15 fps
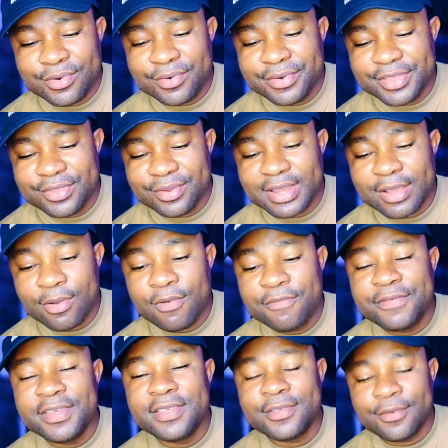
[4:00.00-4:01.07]
Regional
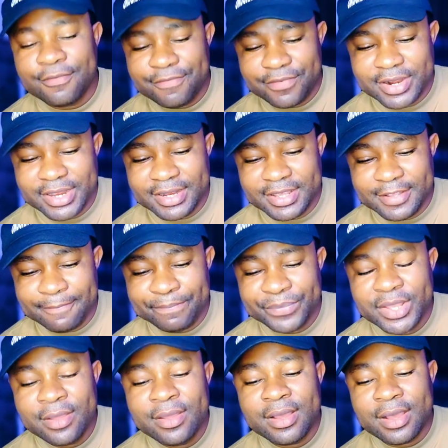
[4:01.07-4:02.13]
Office on Friday.
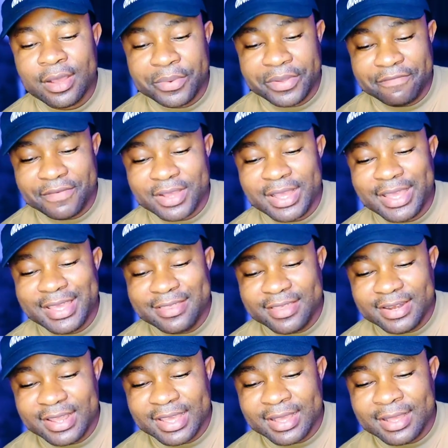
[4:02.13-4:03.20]
However,
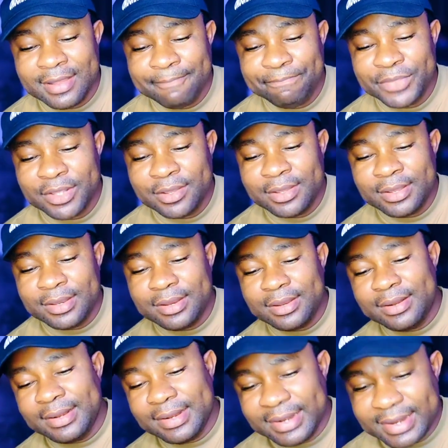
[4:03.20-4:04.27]
engineer
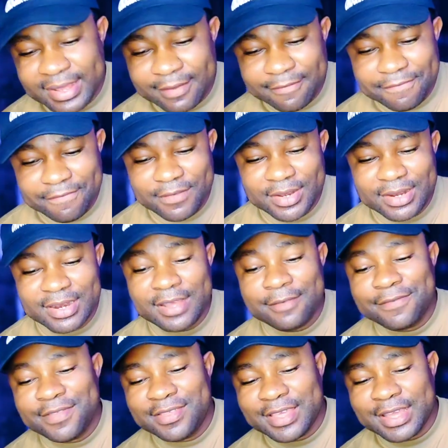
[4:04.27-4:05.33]

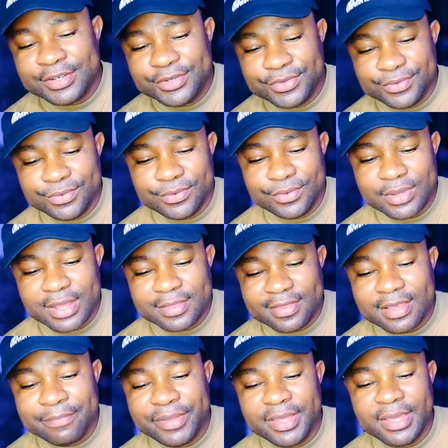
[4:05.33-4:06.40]
Nafsatu
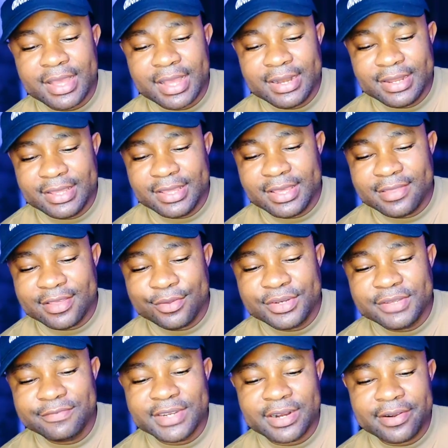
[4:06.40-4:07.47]
Asabe Ani,
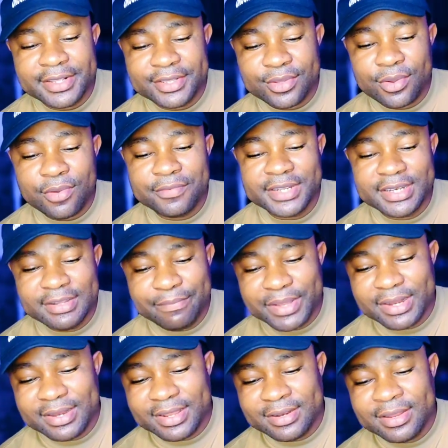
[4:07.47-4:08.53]
Executive Director of the
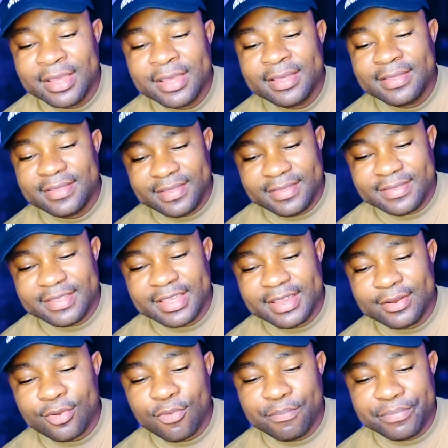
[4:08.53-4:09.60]
Independent System
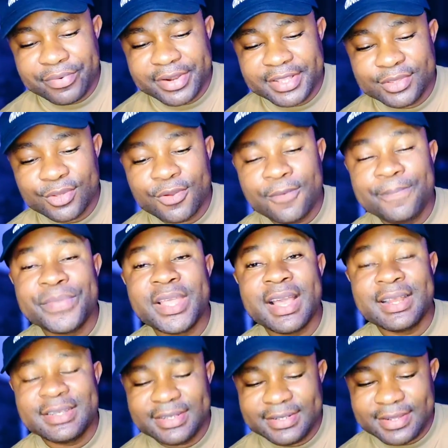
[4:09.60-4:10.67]
Operator
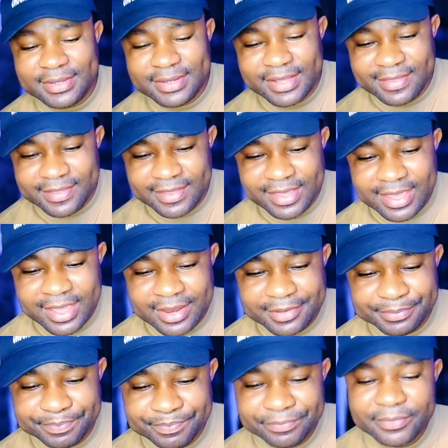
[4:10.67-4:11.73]
at TCN,
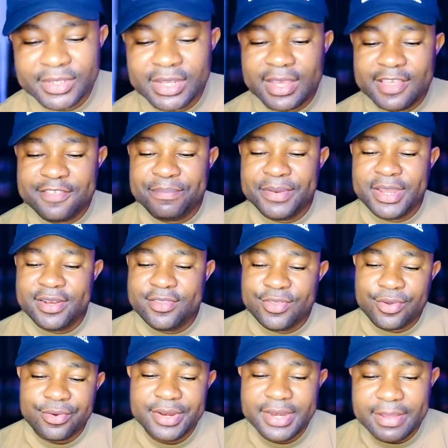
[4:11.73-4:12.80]
explained
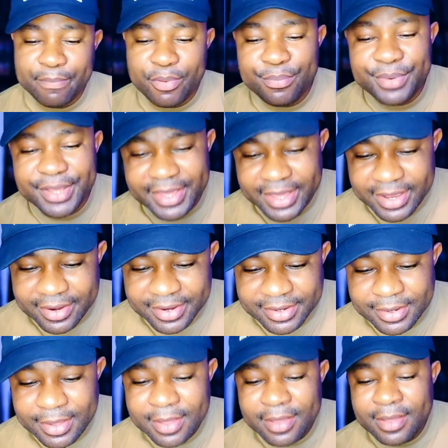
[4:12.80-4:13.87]
during a public hearing
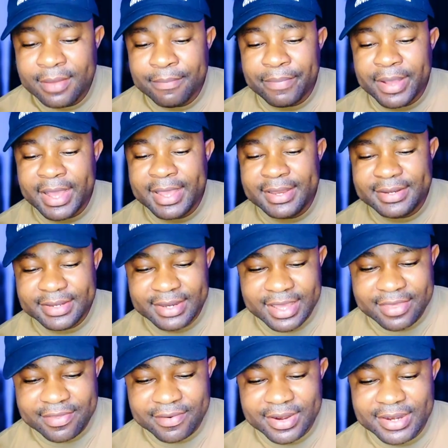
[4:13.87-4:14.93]
by the
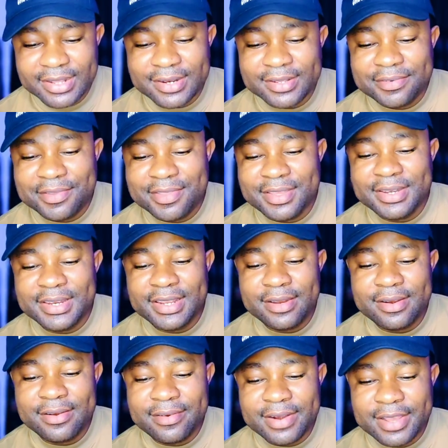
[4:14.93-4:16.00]
Nigerian Electricity
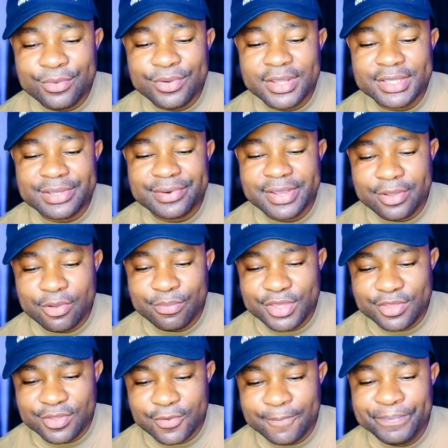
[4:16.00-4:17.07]
Regulatory
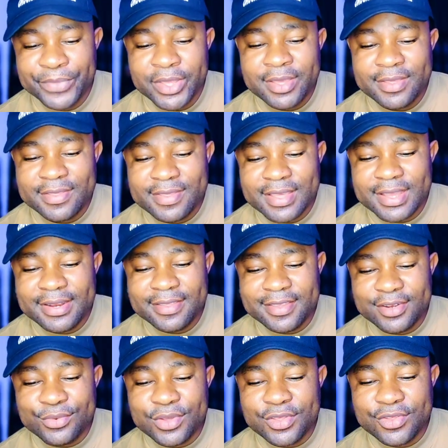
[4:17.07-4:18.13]
Commission, said the
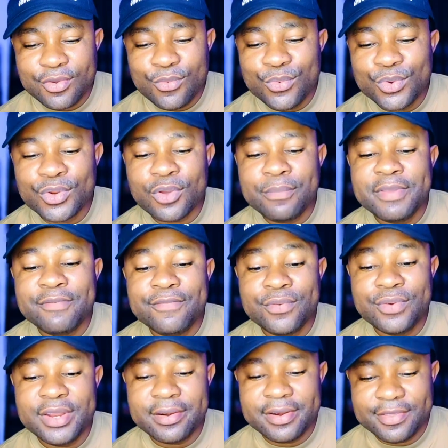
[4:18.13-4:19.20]
situation will not be
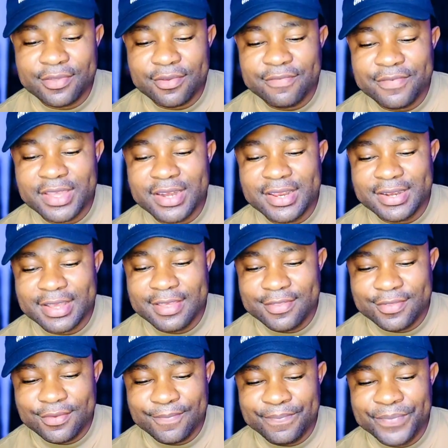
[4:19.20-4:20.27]
fully resolved anytime
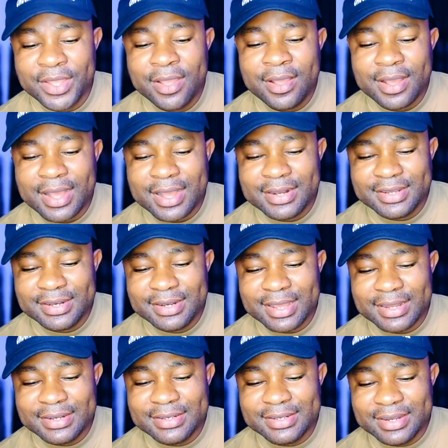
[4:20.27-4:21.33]
soon, adding
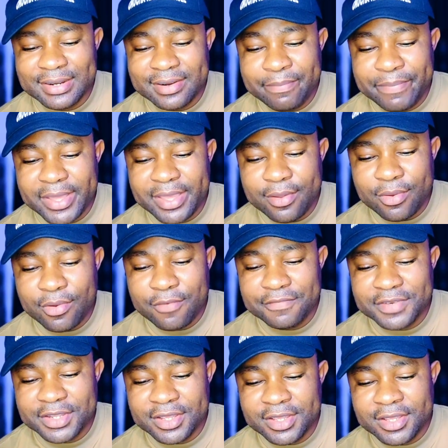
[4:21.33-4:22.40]
that the repair of
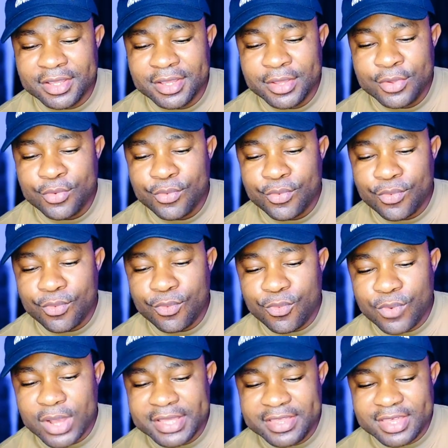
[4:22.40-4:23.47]
the
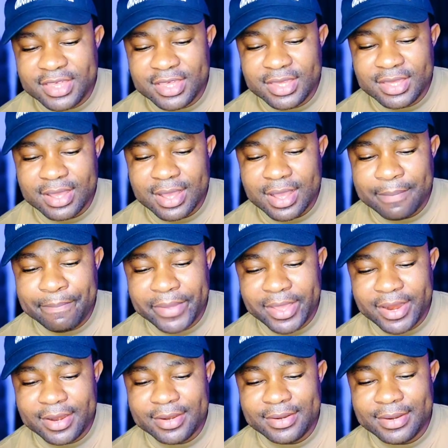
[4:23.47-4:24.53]
Ogwaji
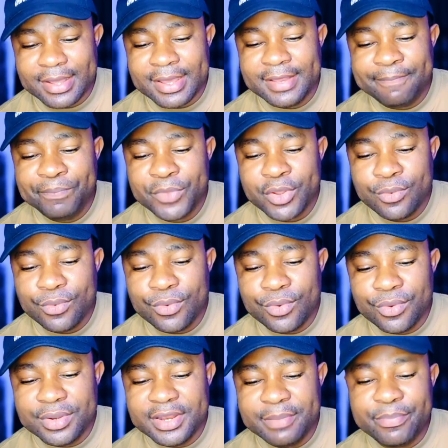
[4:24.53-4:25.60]
Aper line will
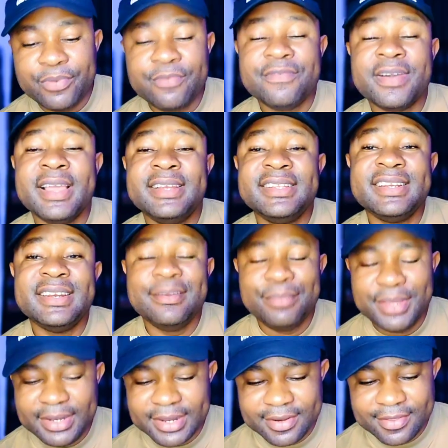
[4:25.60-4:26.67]
only provide
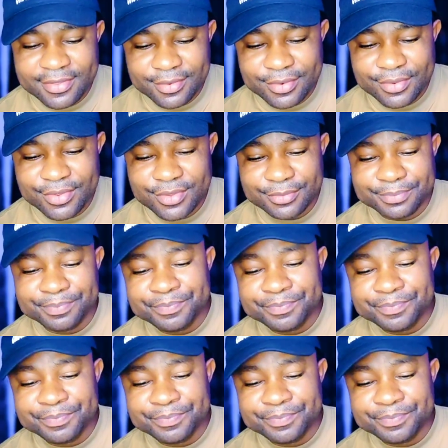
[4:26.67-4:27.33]
limited solution.